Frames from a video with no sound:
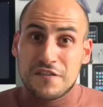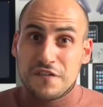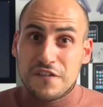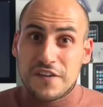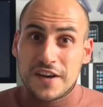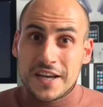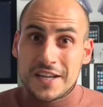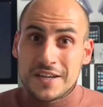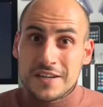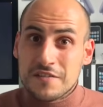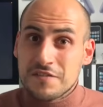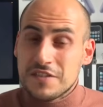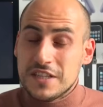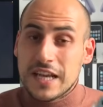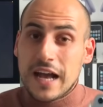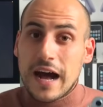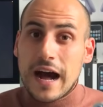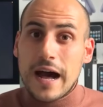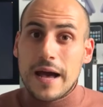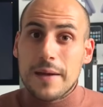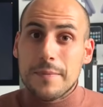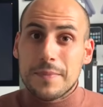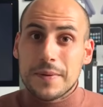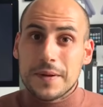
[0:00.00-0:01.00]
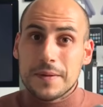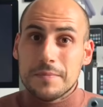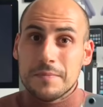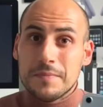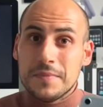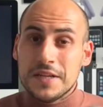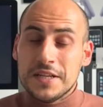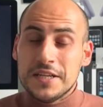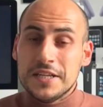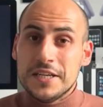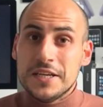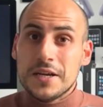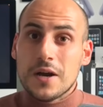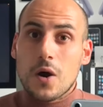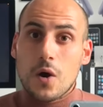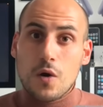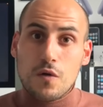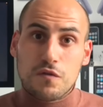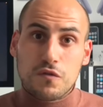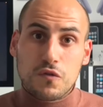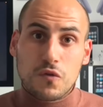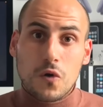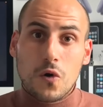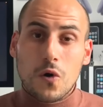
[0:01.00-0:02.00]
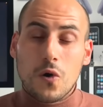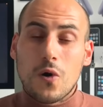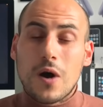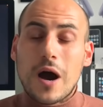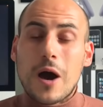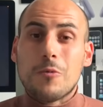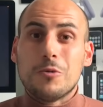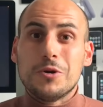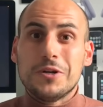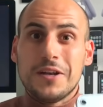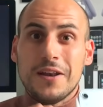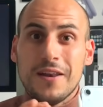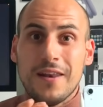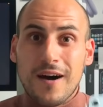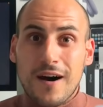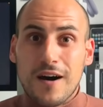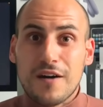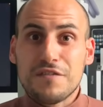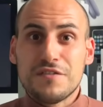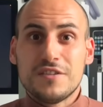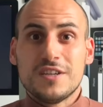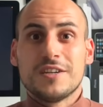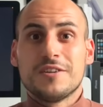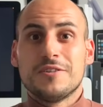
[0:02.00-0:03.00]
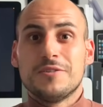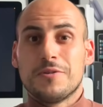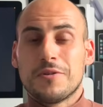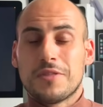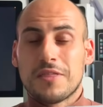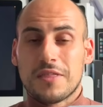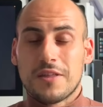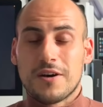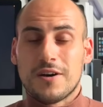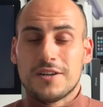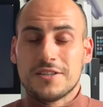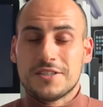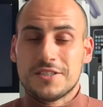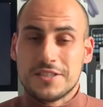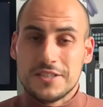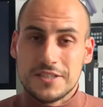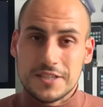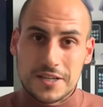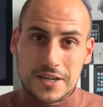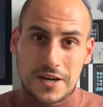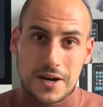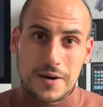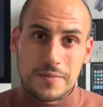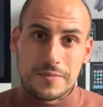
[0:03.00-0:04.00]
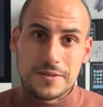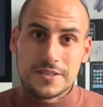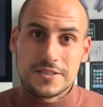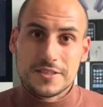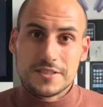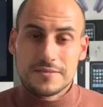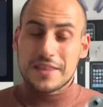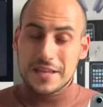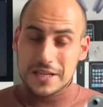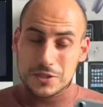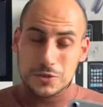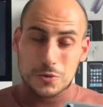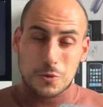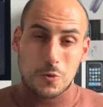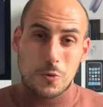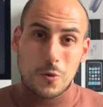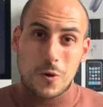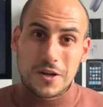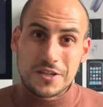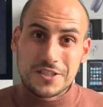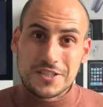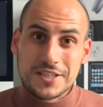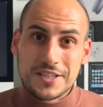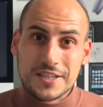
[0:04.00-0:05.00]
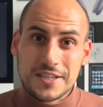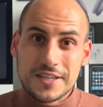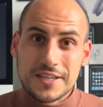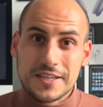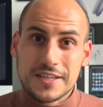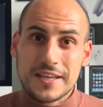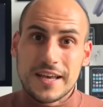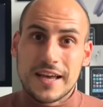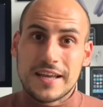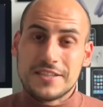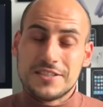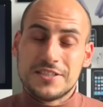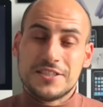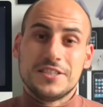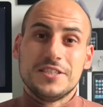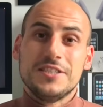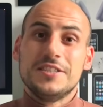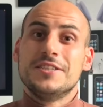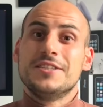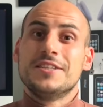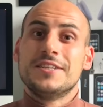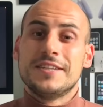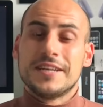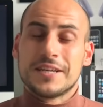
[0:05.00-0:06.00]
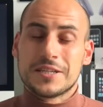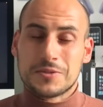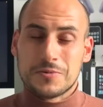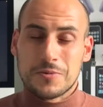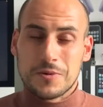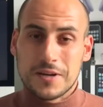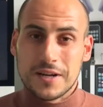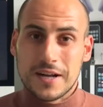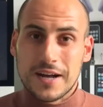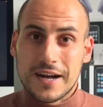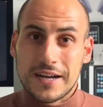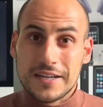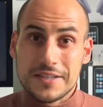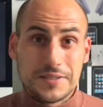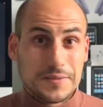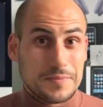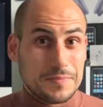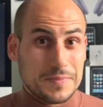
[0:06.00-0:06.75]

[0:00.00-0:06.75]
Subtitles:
a fan of the iPad mini overall? I would love to hear your thoughts in the comments. Thanks for watching and see you in the next one, guys.